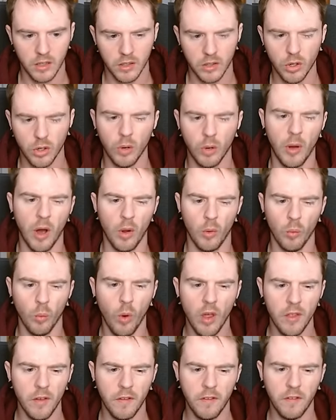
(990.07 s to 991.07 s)
Come on.
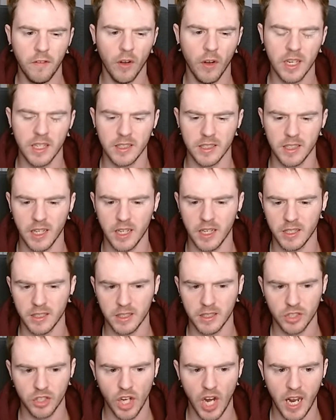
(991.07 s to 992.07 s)
What the fuck is
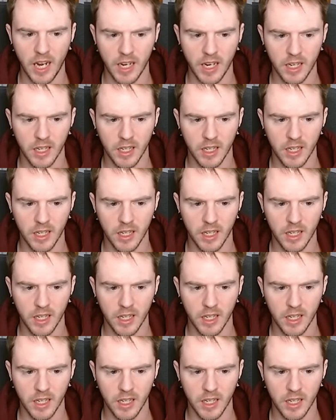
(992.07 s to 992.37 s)
this? Jack.